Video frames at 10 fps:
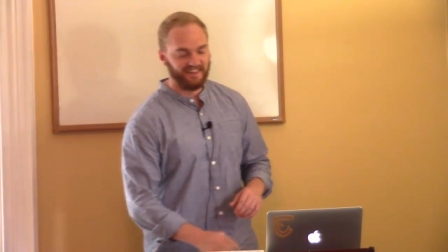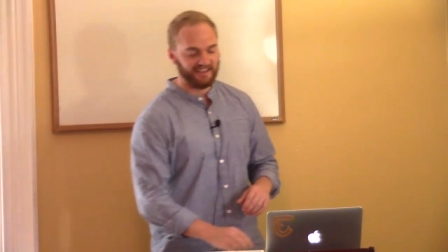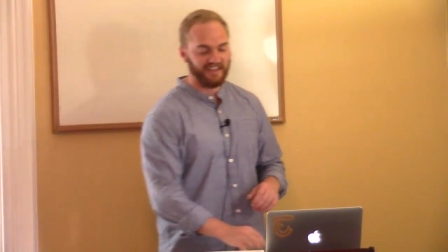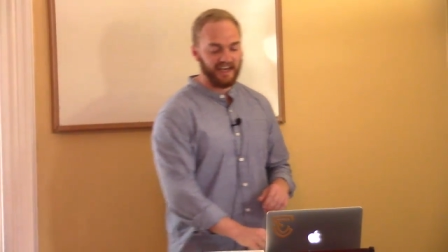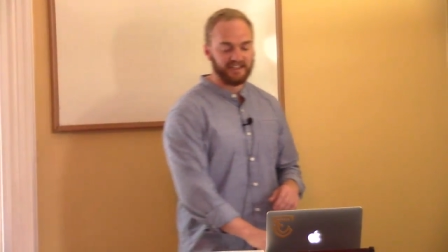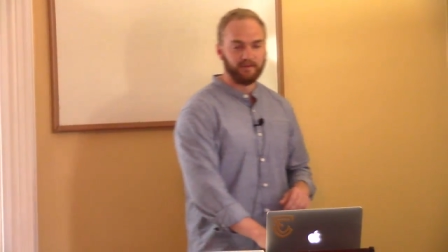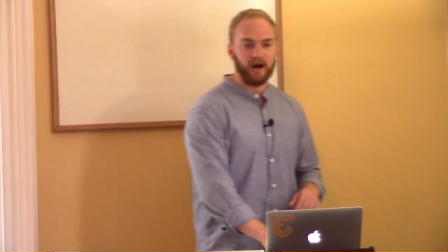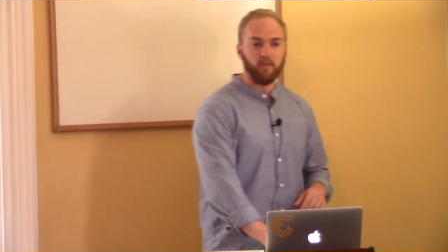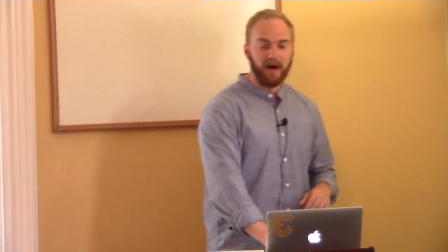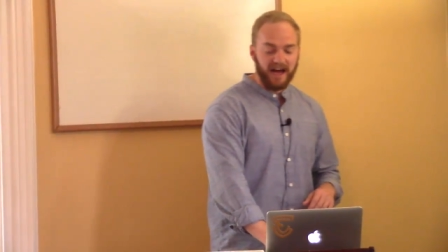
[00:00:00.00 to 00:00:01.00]
This day is
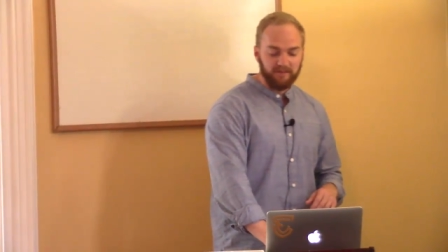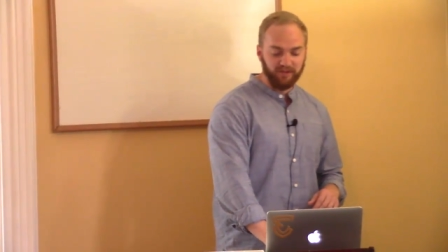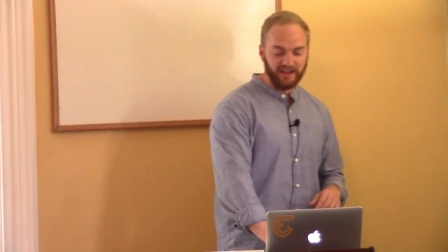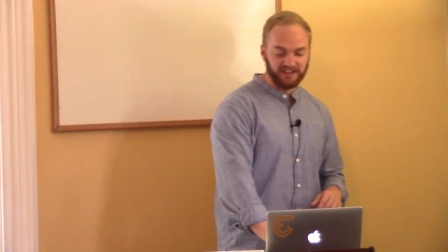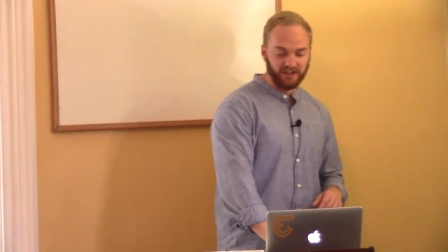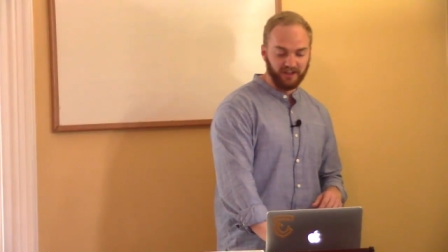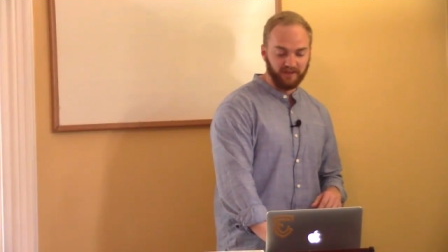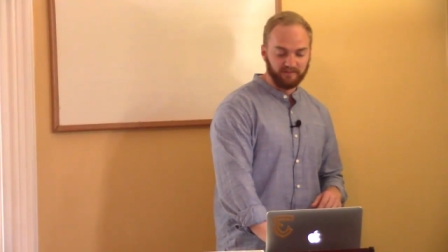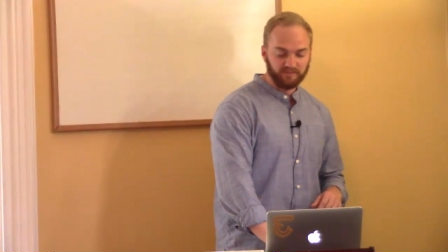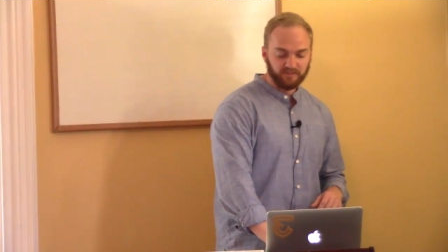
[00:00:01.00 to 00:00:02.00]
about my
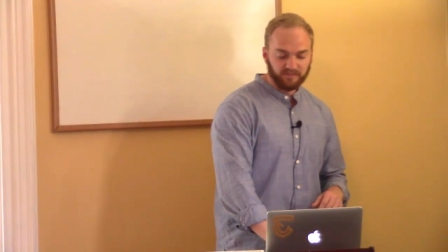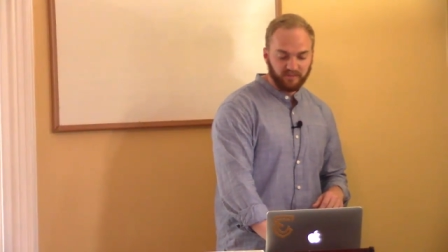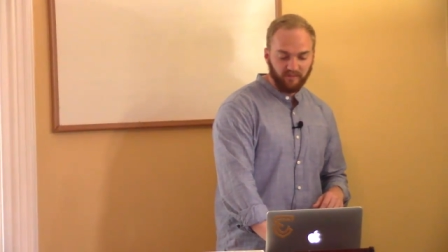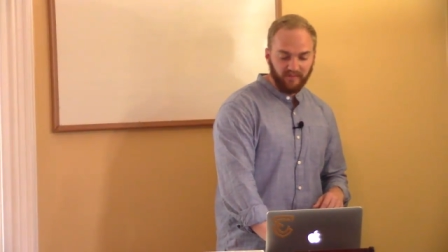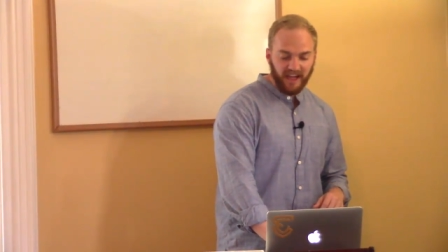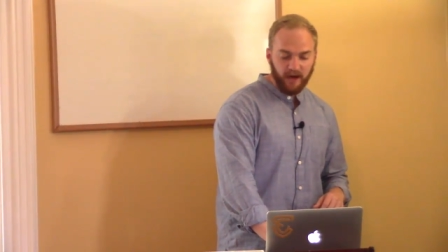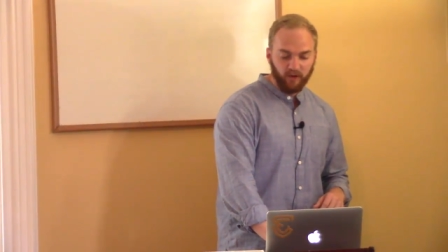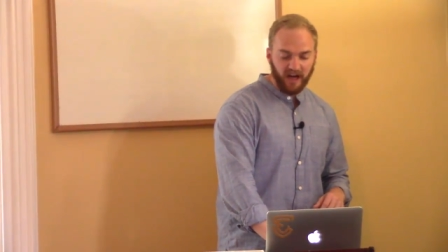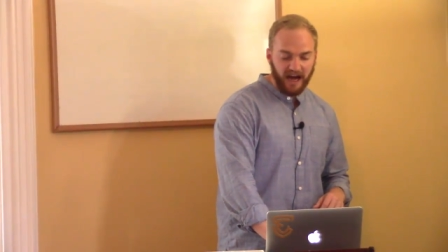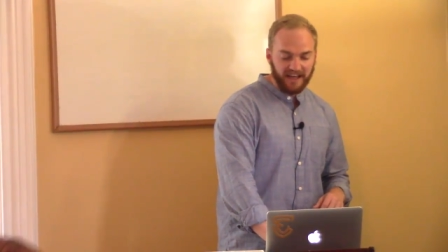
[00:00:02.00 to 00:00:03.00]
pleasure and
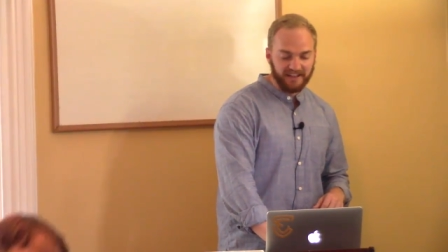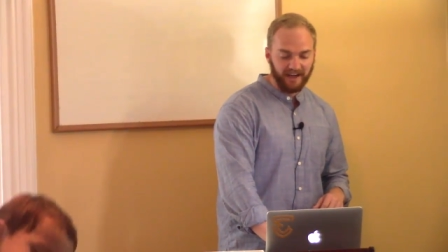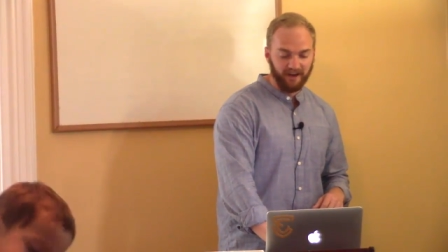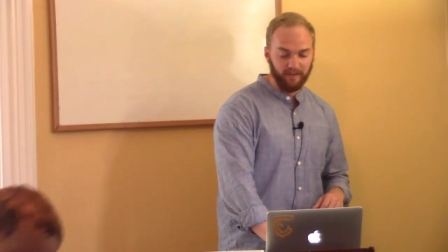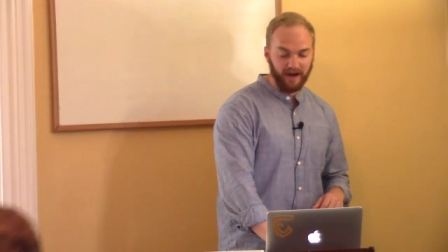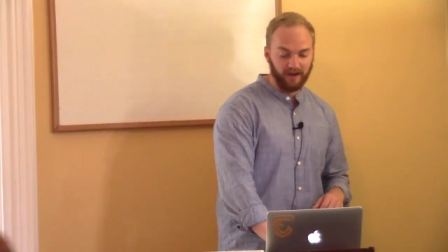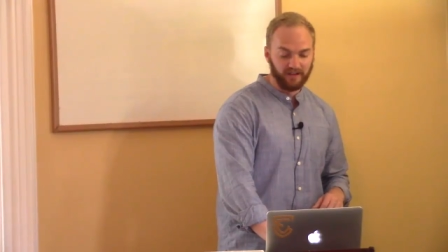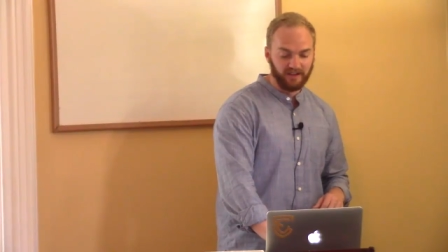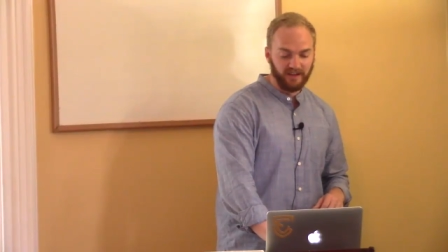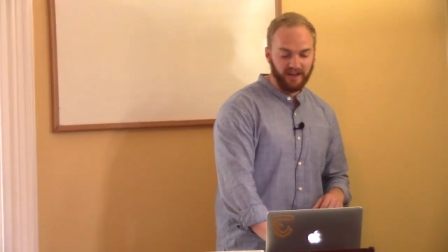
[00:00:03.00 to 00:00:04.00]
what I care about.
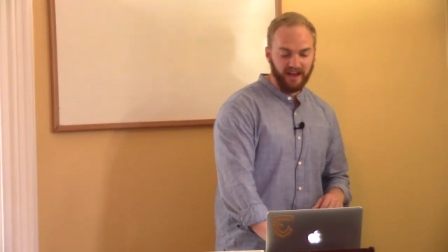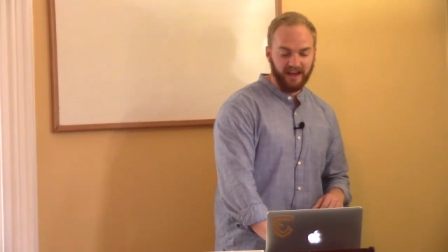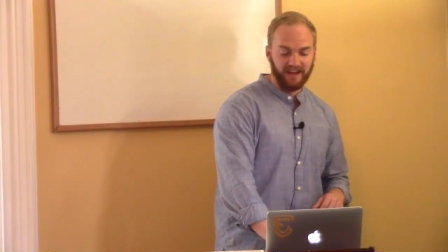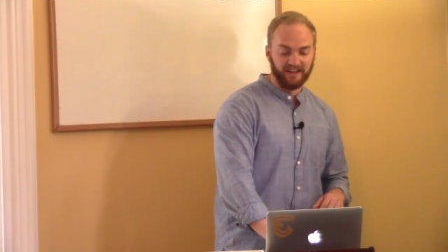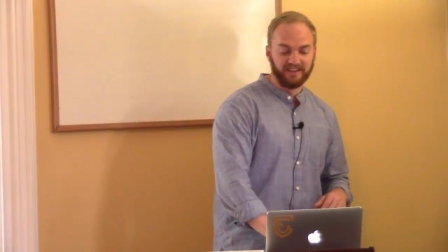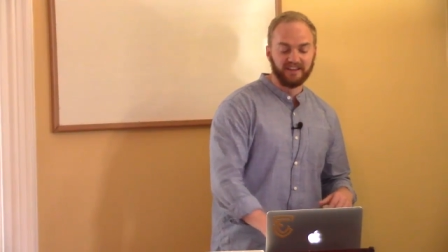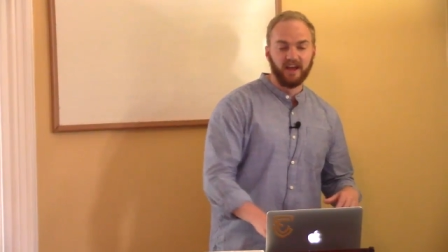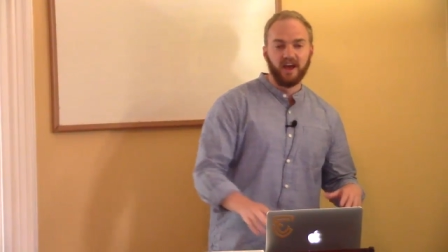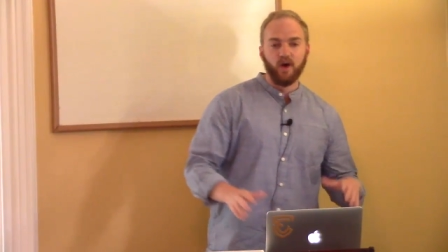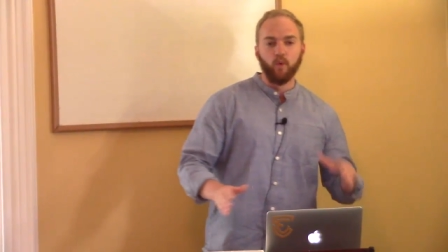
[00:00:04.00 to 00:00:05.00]
And
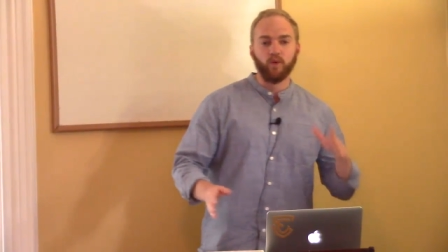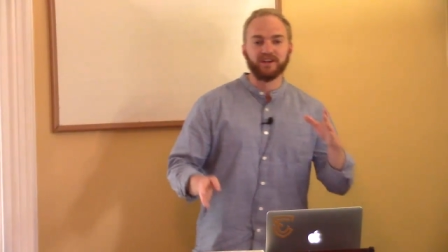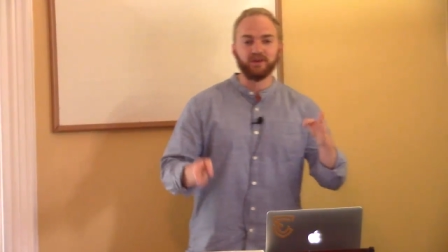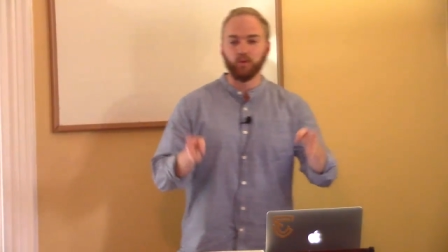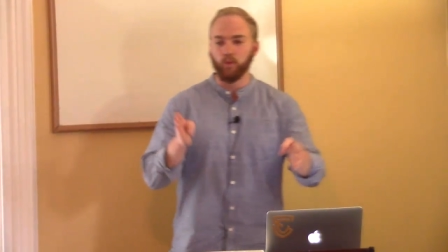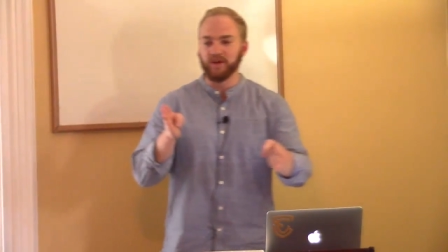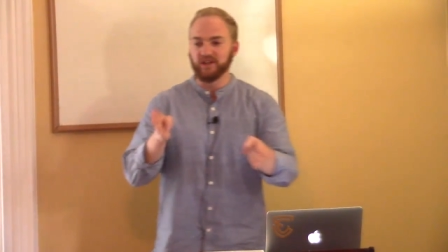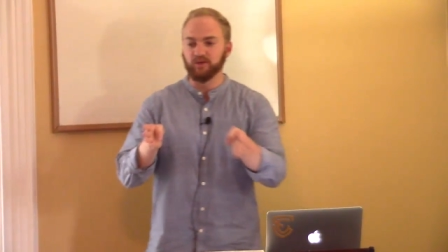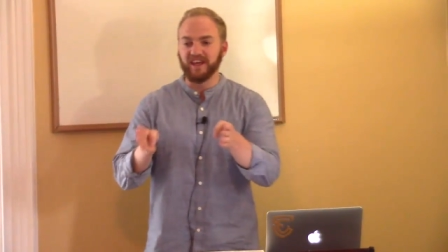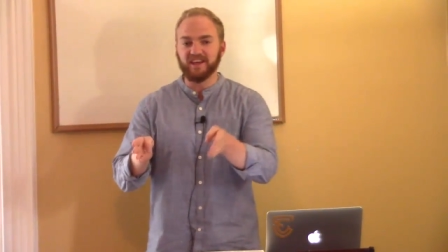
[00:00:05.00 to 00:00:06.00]
when you, when
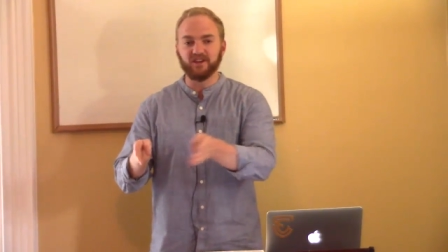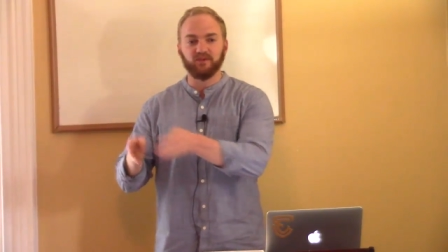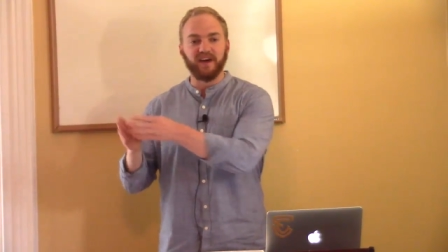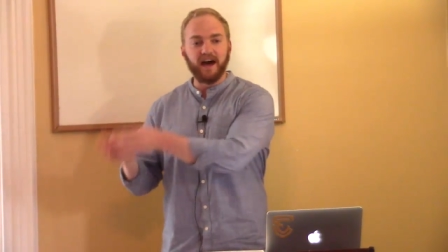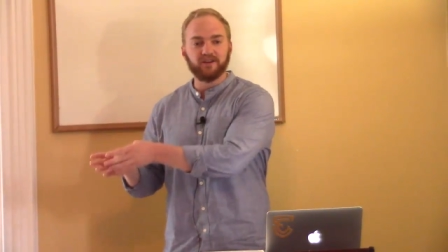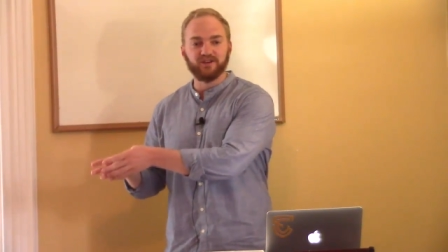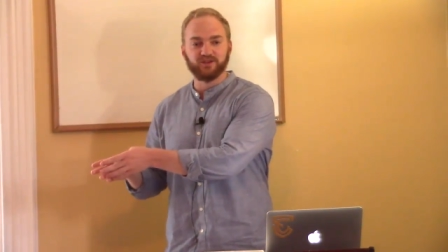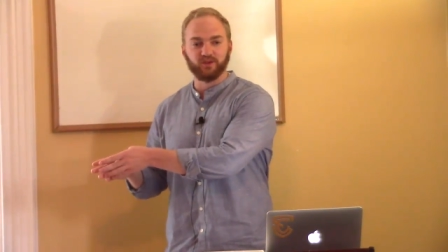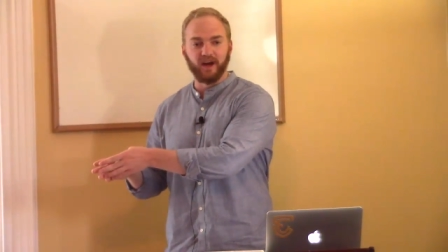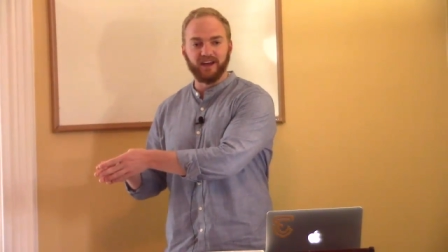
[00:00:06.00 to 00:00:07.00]
you get your
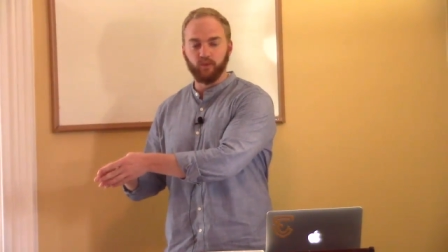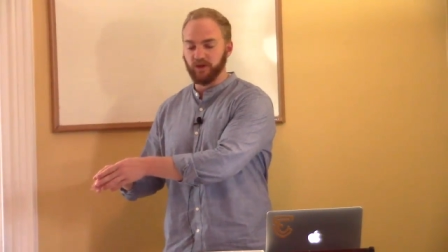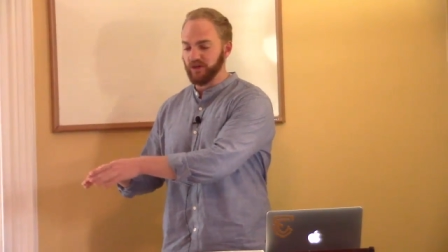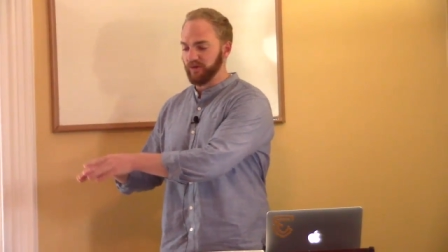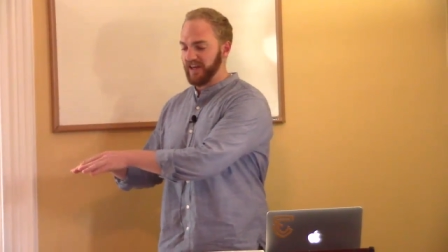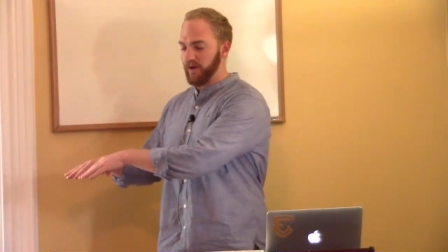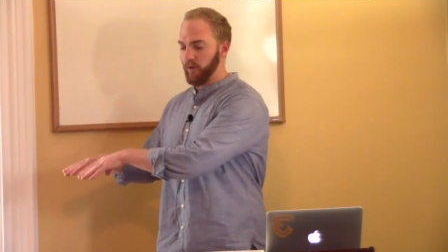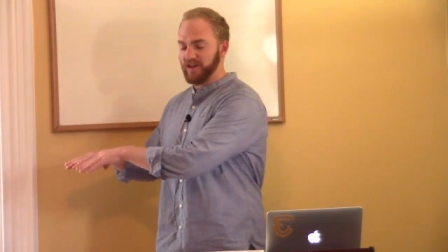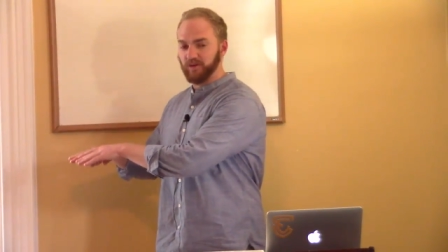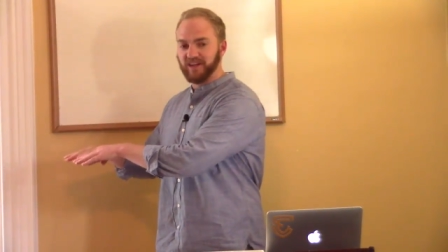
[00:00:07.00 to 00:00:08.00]
values right, when you get
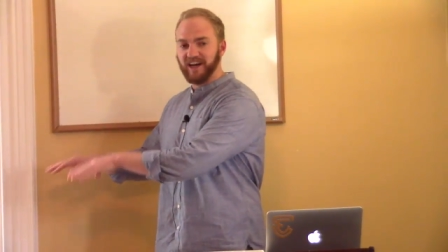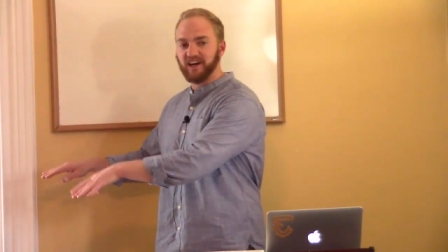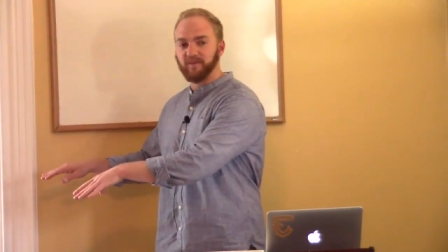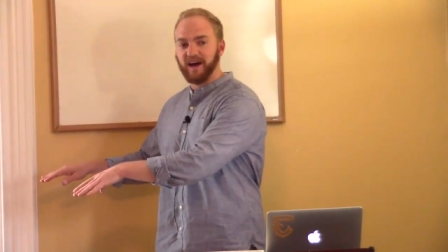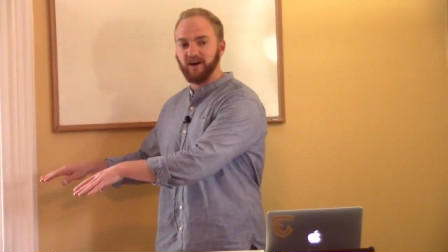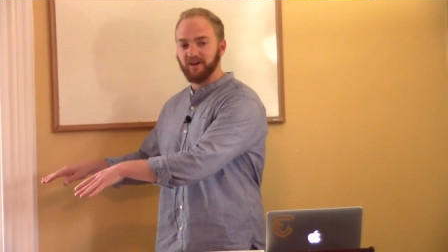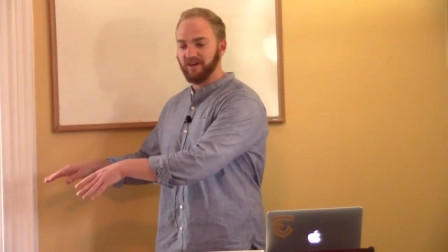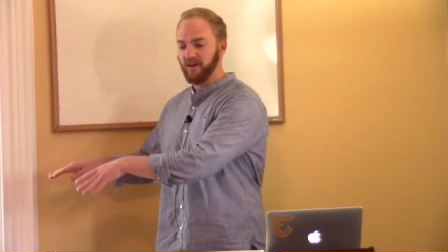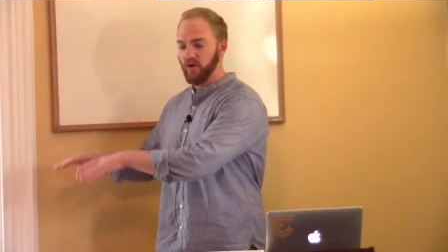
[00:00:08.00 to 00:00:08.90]
what you care about